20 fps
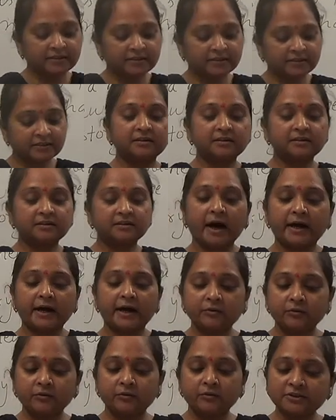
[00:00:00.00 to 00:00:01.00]
done
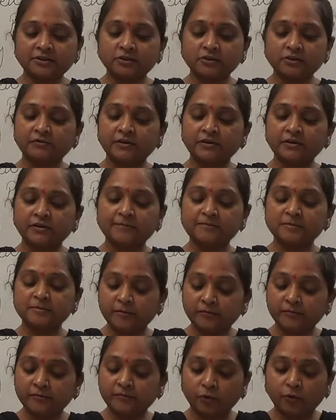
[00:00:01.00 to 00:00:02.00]
hundreds of times
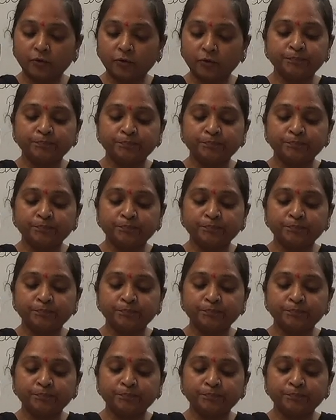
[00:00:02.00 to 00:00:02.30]
before,